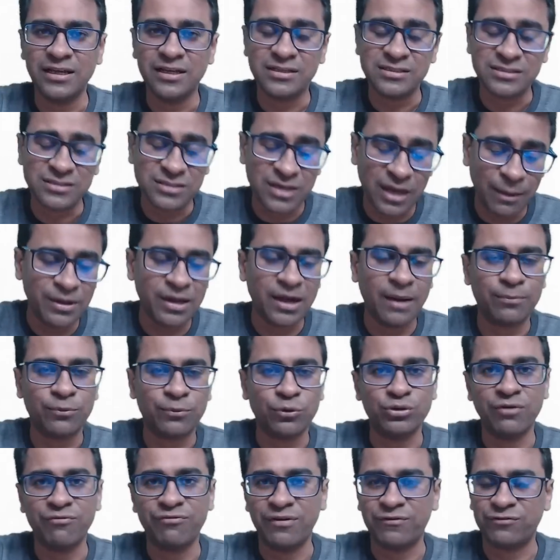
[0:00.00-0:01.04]
coming up to the
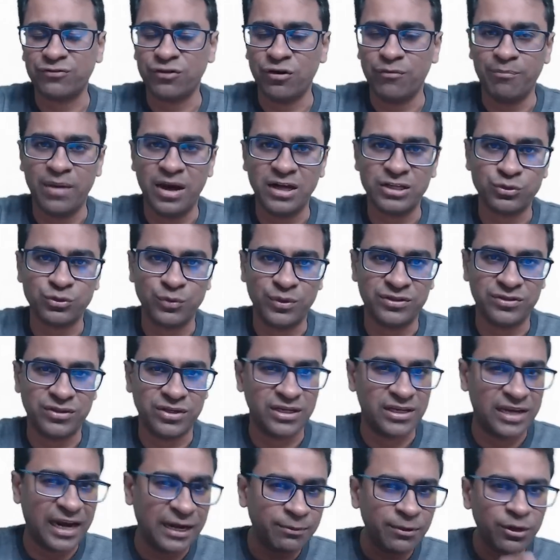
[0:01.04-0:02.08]
5th of March 23.
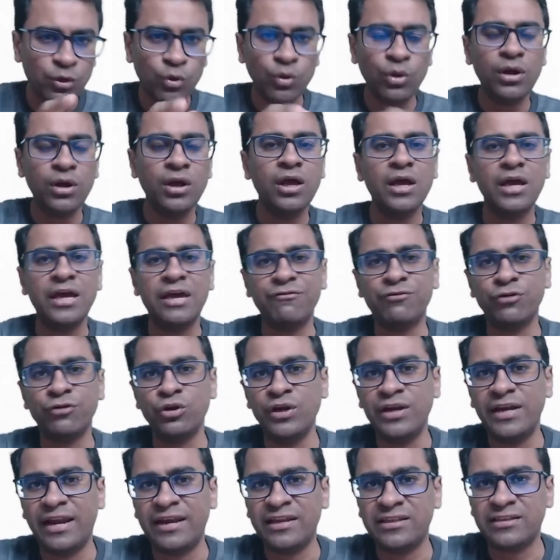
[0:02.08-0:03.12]
Let me know if you need
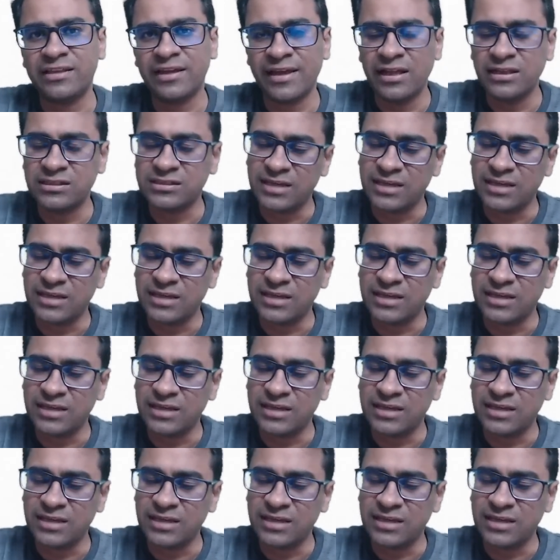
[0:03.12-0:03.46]
anything else.